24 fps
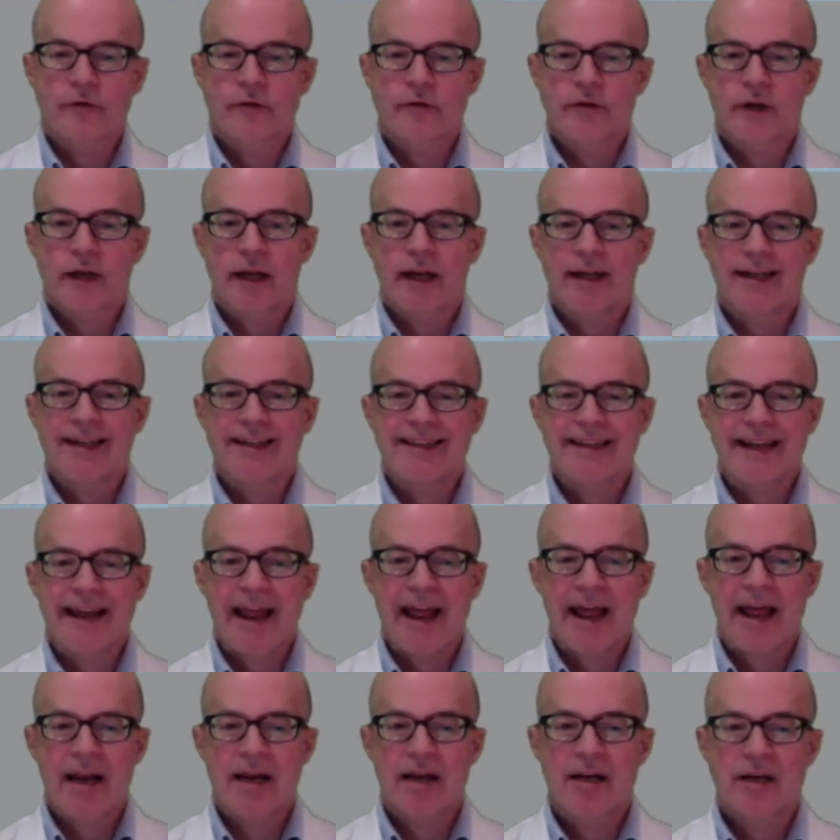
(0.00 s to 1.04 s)
say,
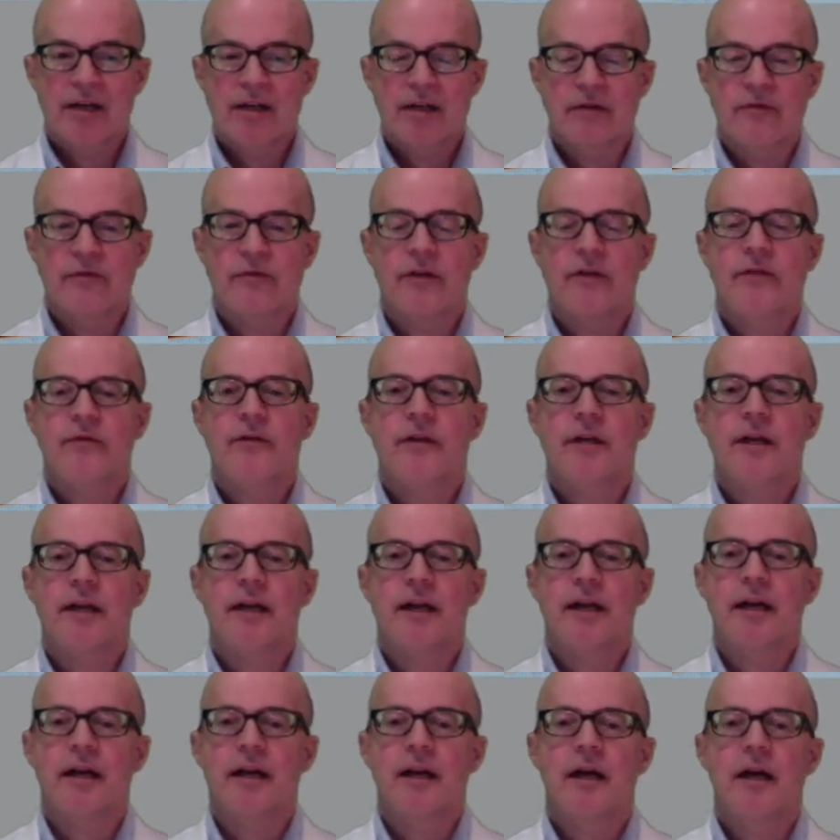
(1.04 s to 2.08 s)
10 to
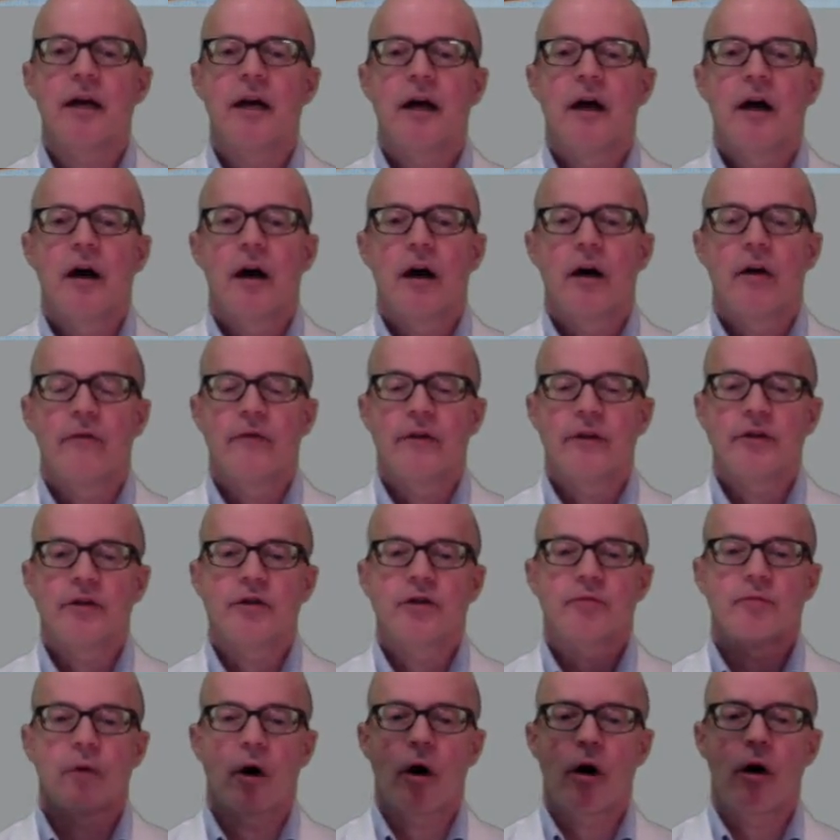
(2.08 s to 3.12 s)
15 of these
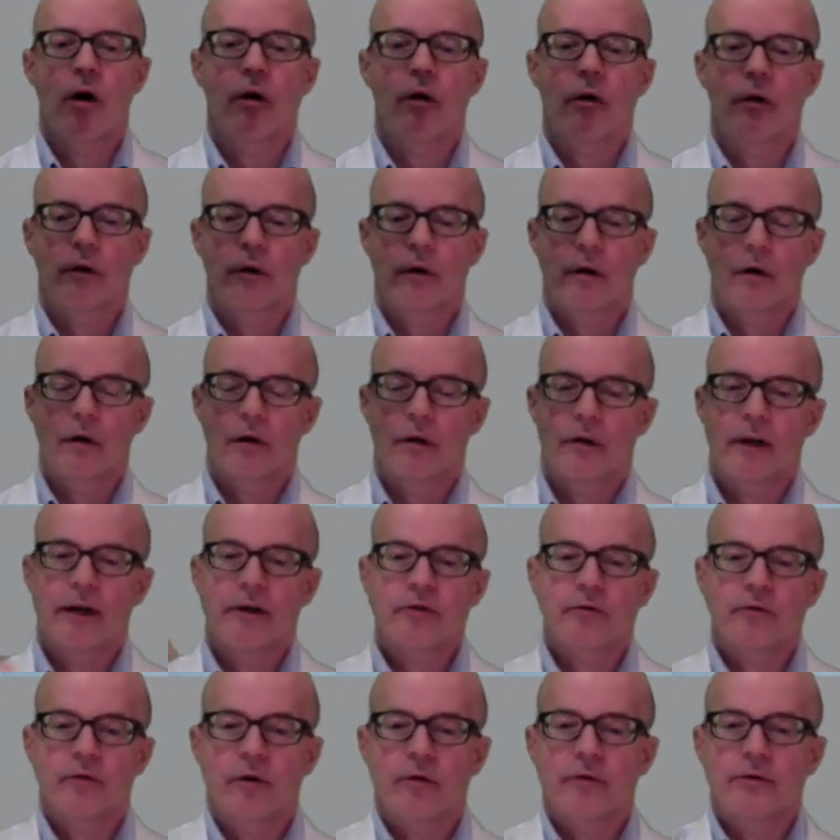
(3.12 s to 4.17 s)
small
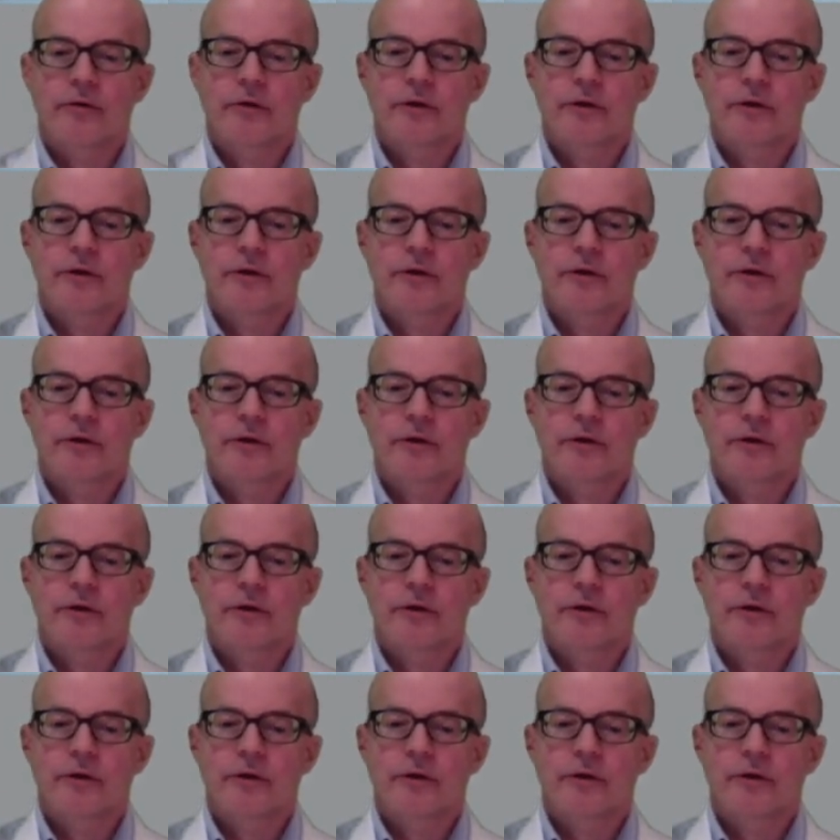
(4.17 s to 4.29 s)
electrodes.